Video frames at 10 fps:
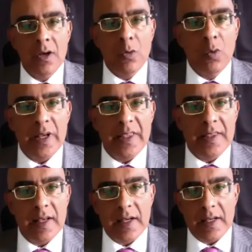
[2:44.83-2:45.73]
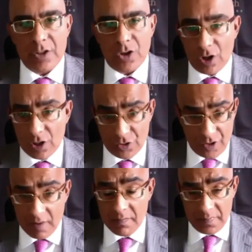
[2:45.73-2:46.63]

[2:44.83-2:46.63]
with Donald Trump and